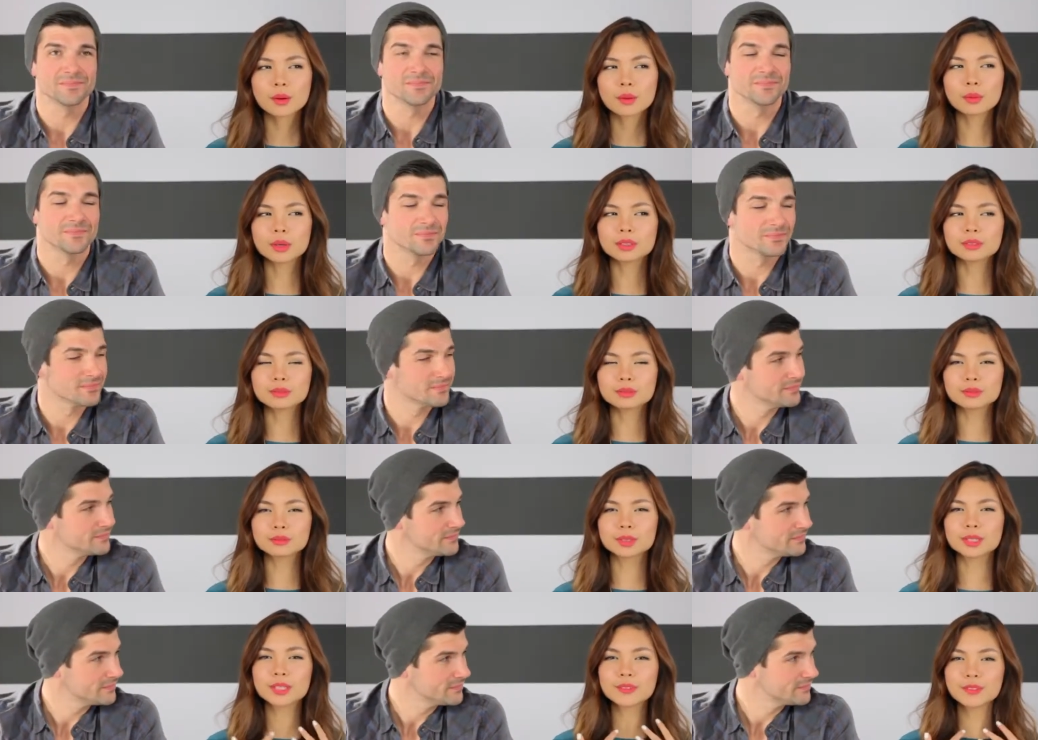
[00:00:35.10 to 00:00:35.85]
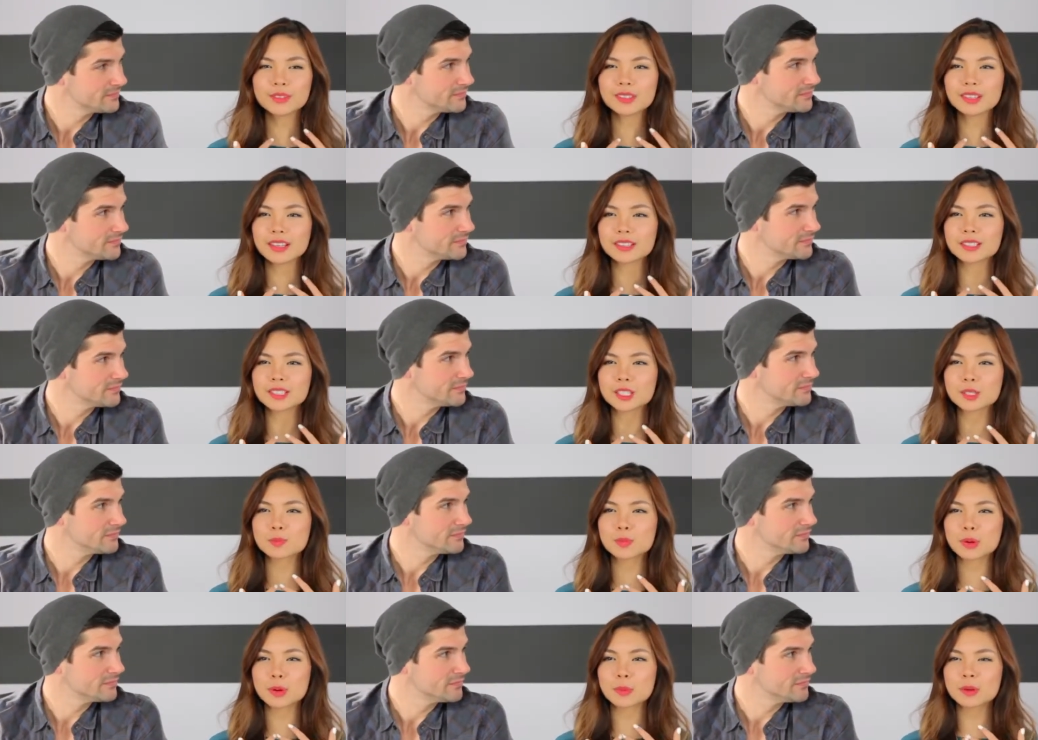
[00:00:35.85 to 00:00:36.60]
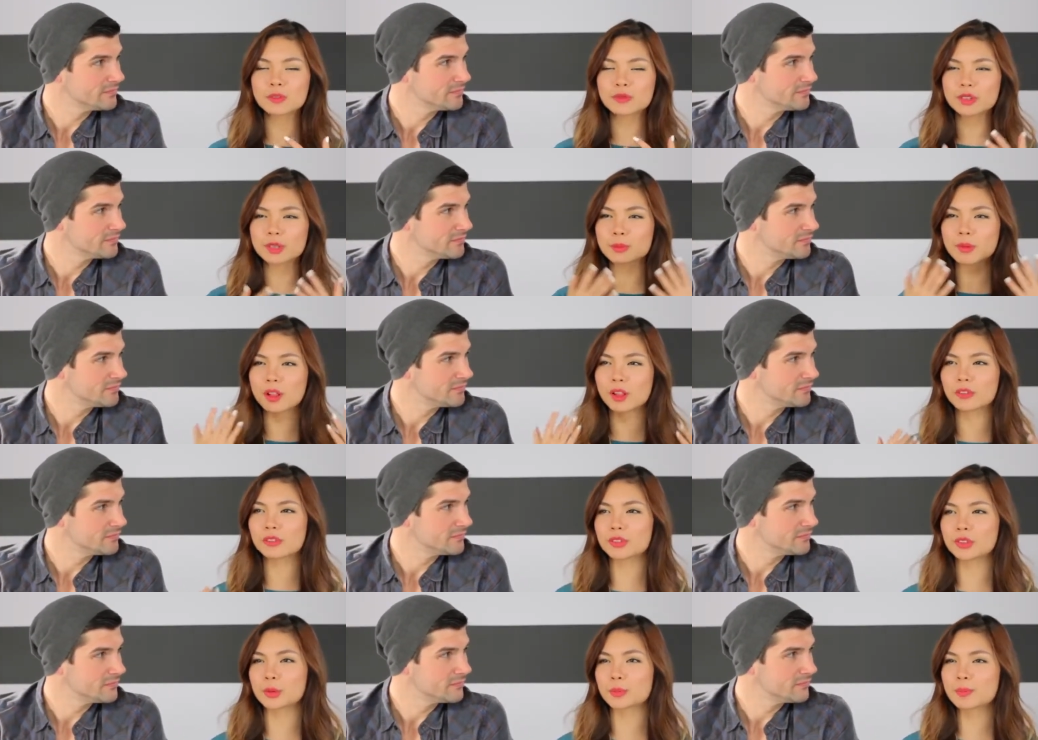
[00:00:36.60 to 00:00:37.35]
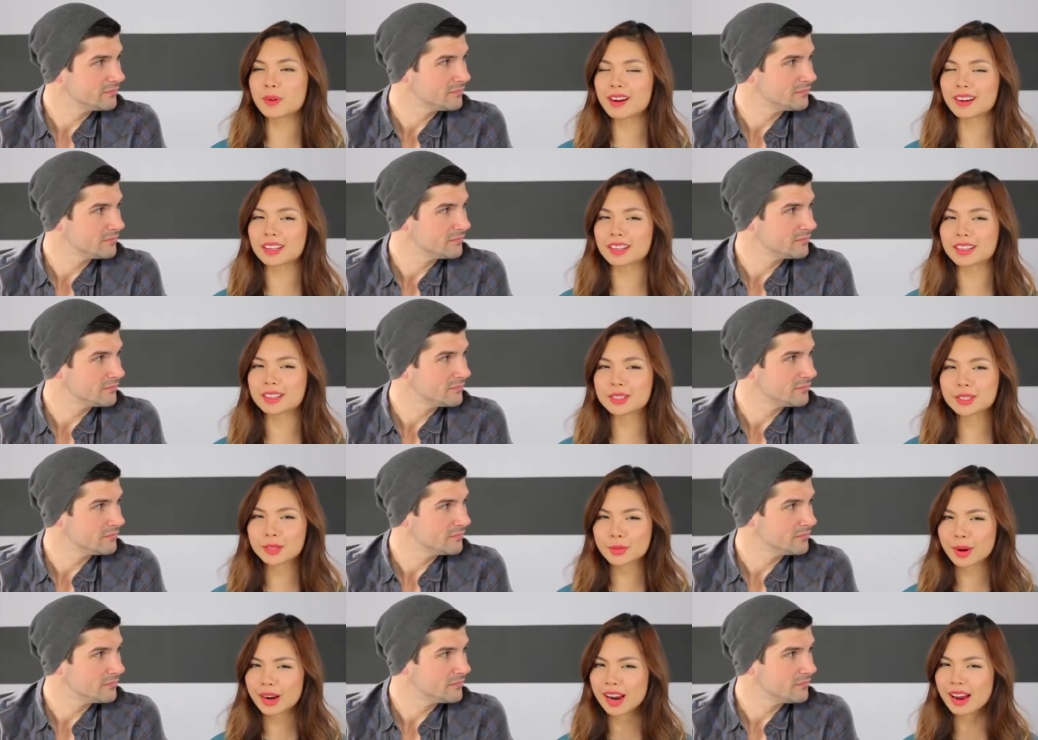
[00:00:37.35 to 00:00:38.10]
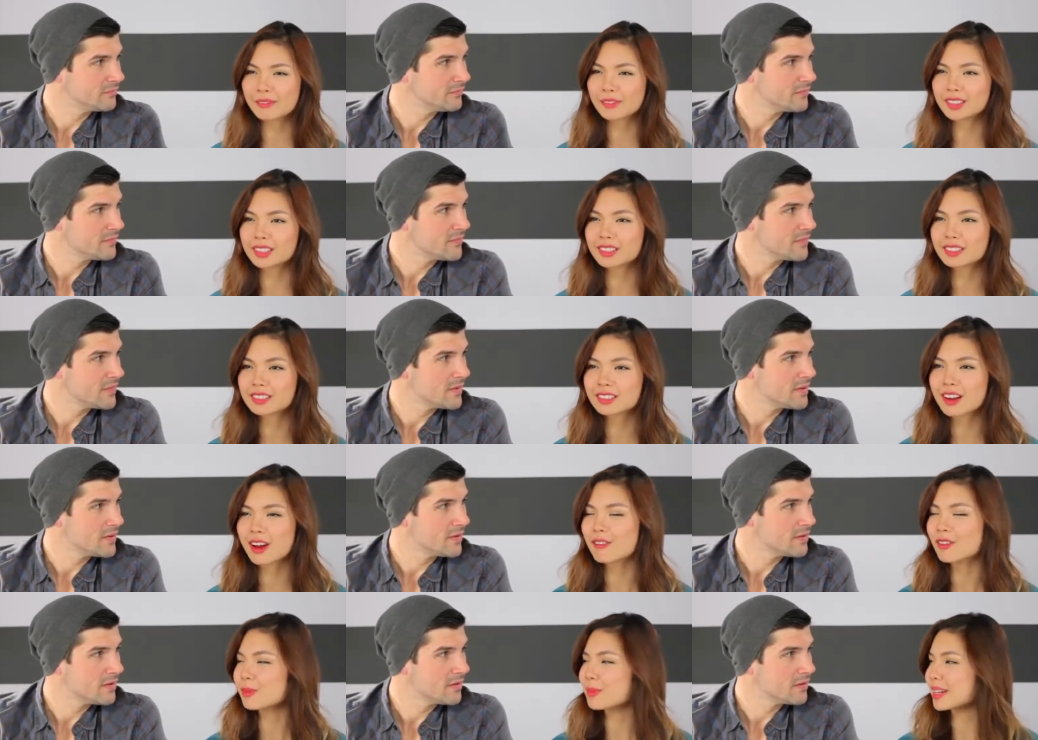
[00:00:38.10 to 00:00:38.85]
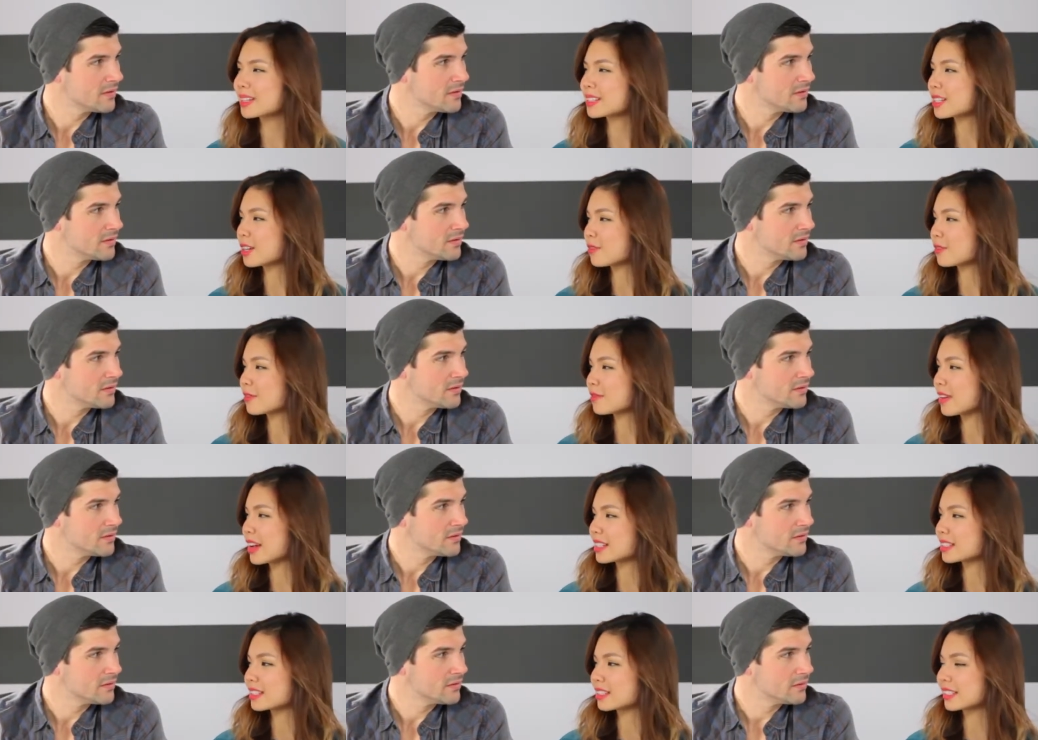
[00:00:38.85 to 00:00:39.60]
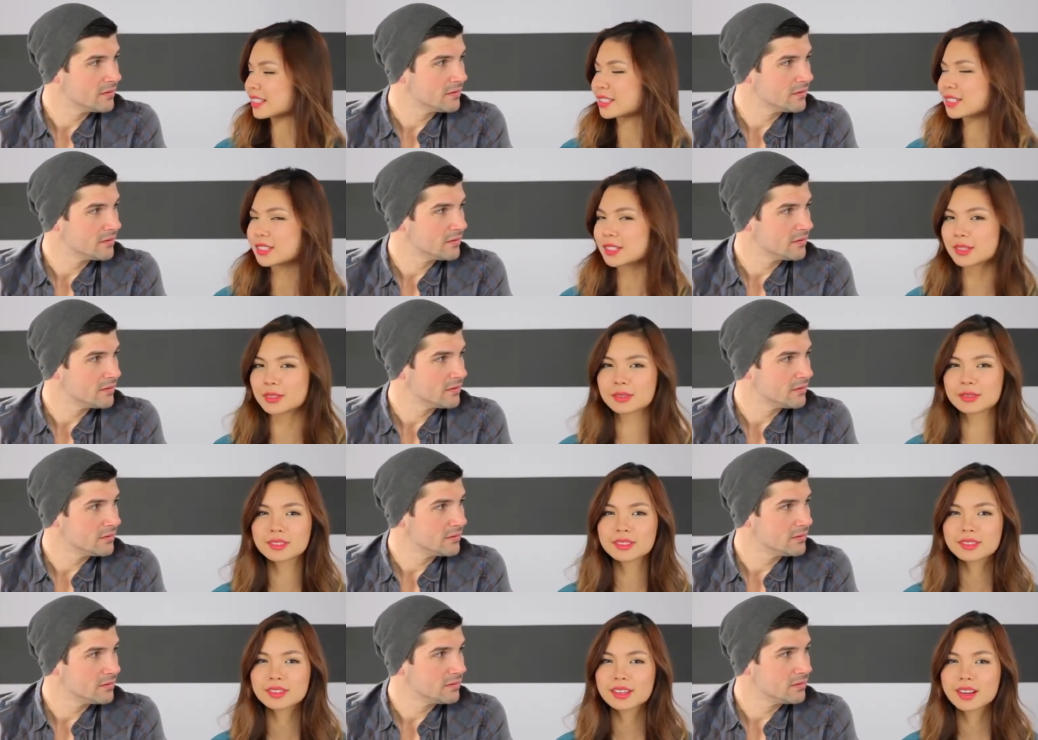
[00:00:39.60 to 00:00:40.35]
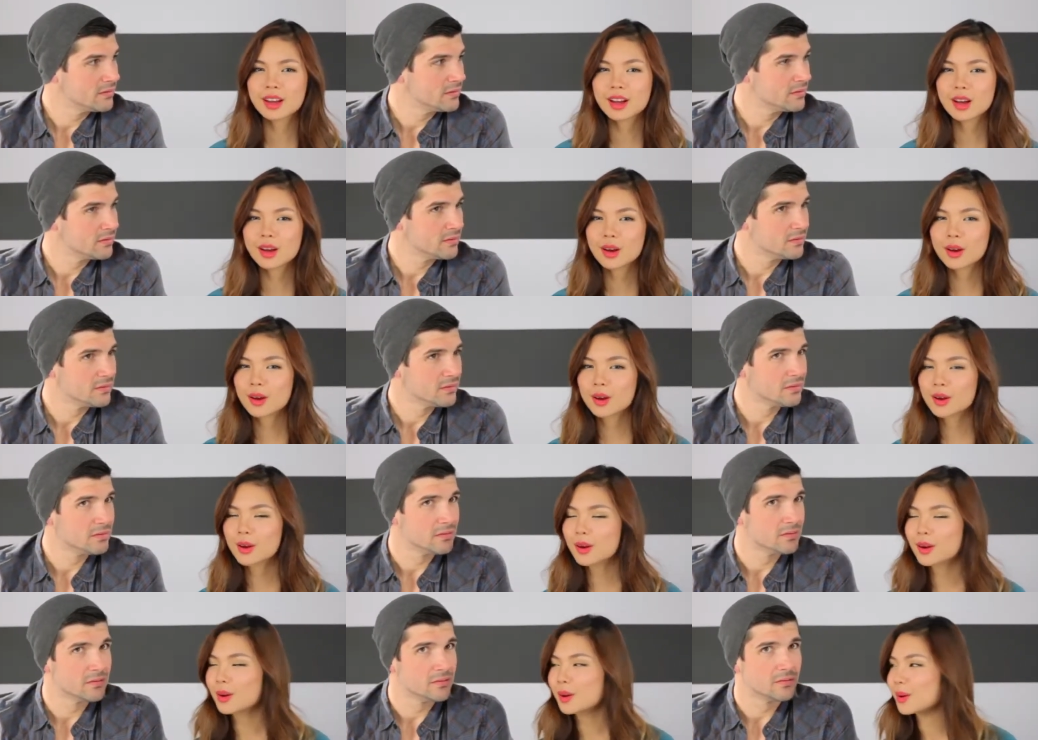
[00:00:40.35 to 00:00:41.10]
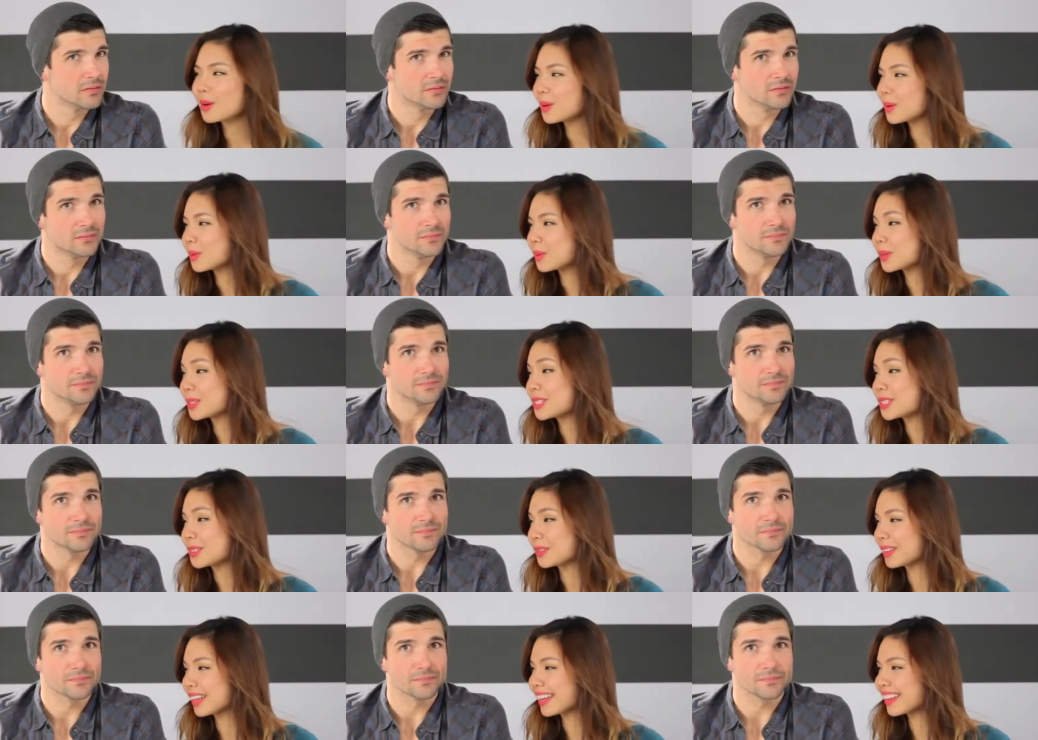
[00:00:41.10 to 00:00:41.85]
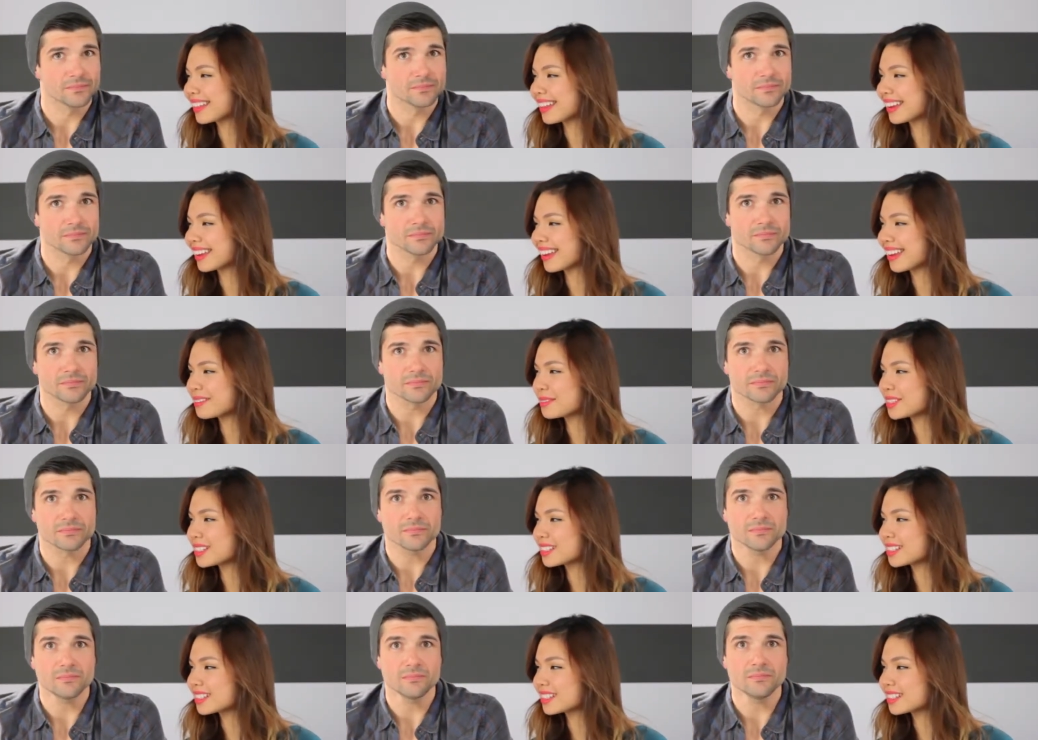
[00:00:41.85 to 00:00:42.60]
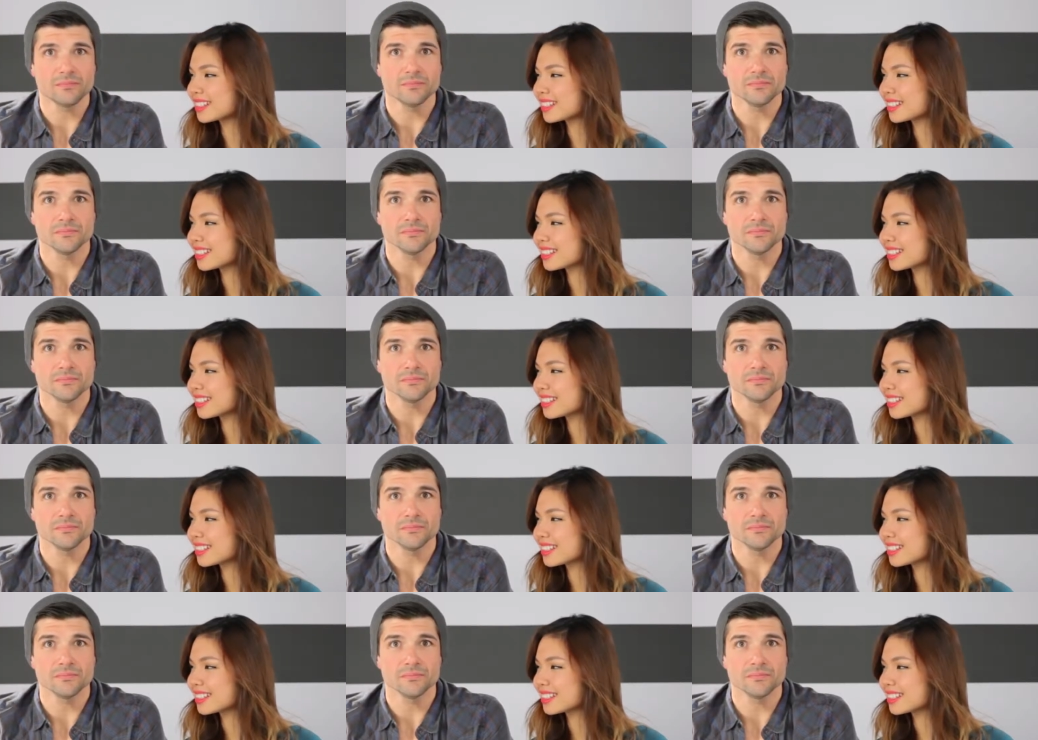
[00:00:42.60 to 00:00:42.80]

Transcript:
Speaker 1: Well, what if you like to spray perfume all over your body? Do I have to cover myself in Vaseline too? Would you like that, Kevin?